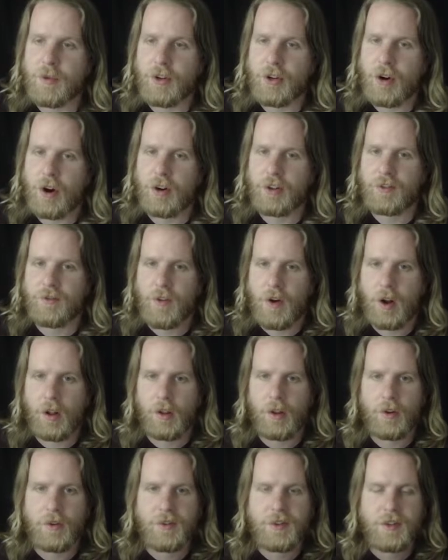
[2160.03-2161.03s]
which are as
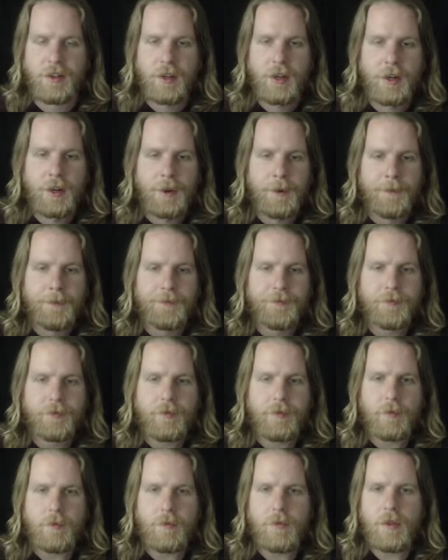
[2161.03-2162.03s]
follows.
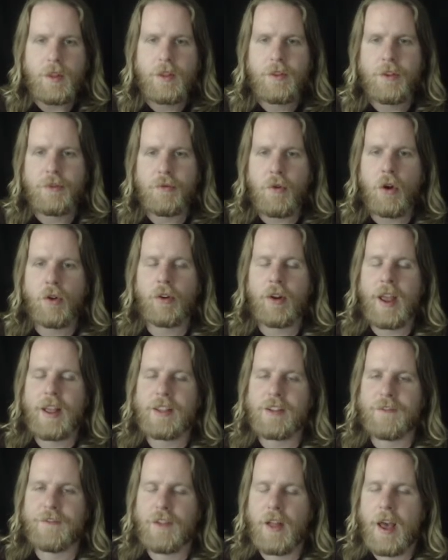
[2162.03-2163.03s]
The throne
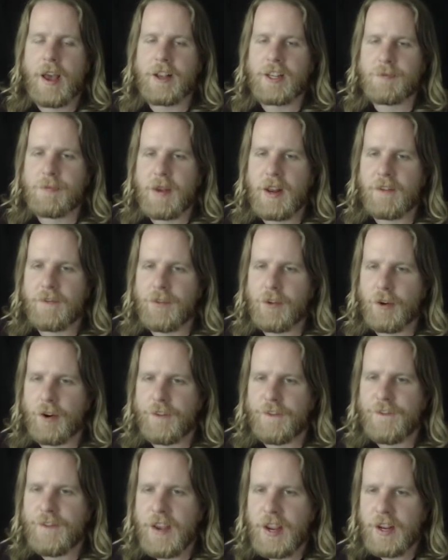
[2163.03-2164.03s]
gains a flying speed of
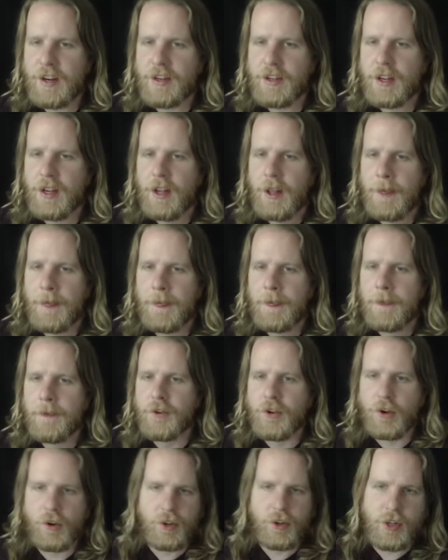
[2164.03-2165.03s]
30 feet.
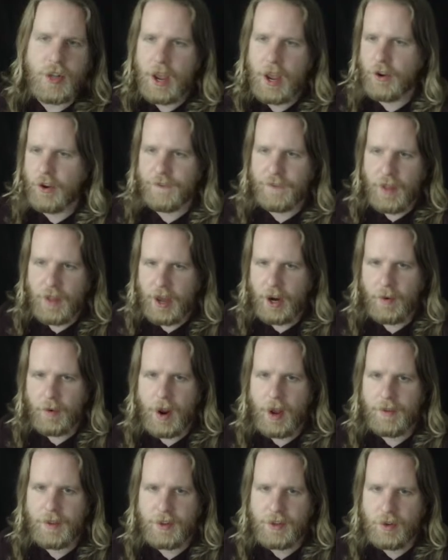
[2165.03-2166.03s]
Sure, so yeah, you can fly it
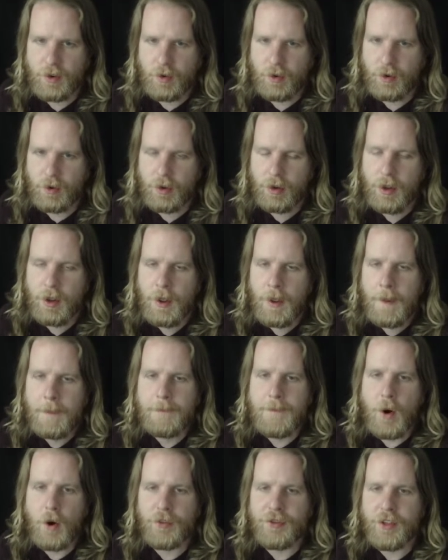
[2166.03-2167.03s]
around. That's cool.
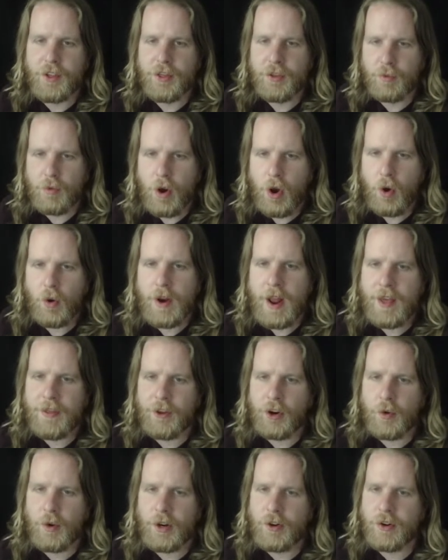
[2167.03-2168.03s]
Both the throne and
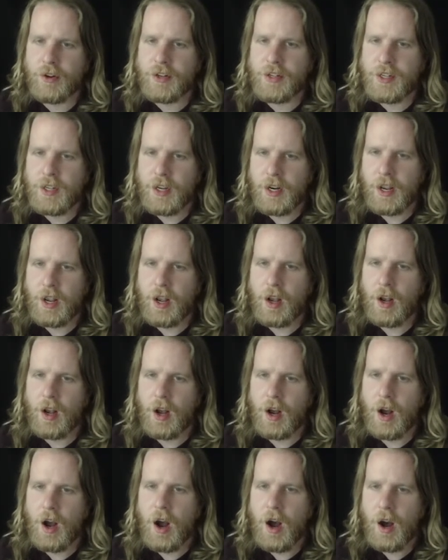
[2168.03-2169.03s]
the creature sitting
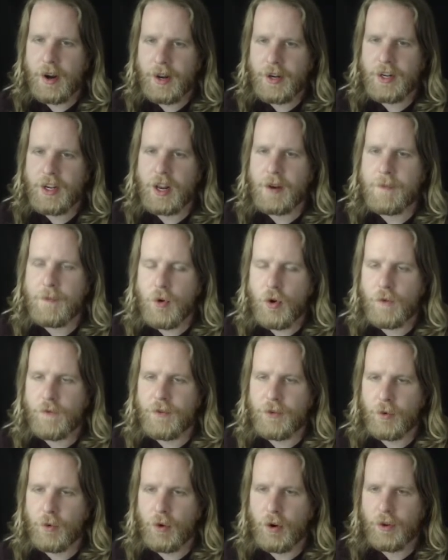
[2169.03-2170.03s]
on it can move
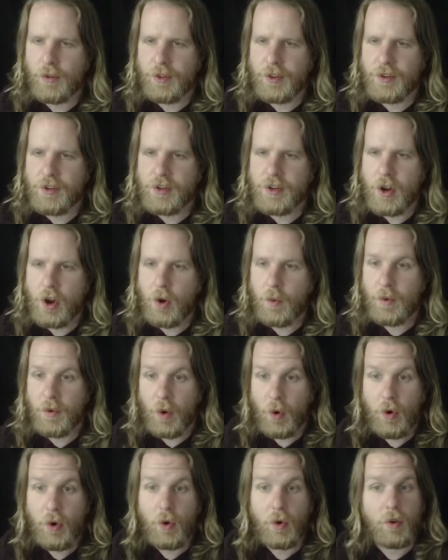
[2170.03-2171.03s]
through earth and stone.
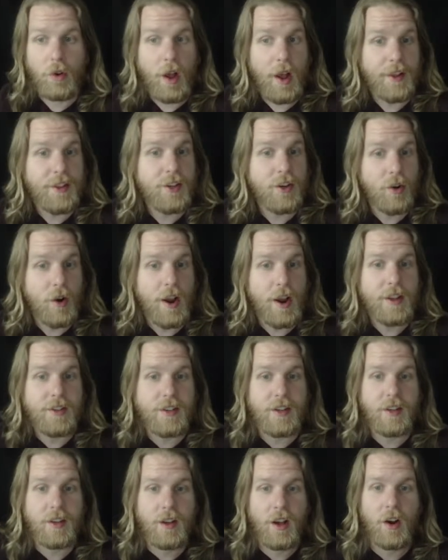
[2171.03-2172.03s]
Ooh, that's
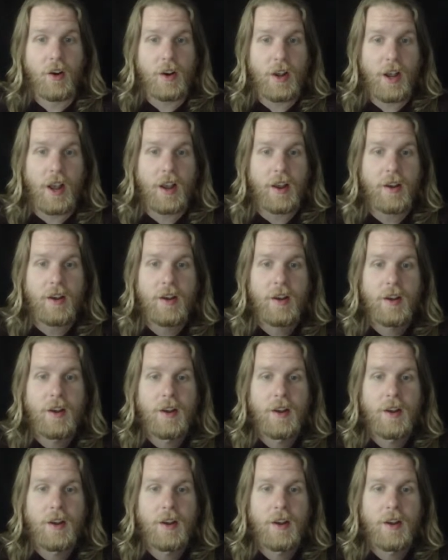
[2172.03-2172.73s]
crazy. Okay.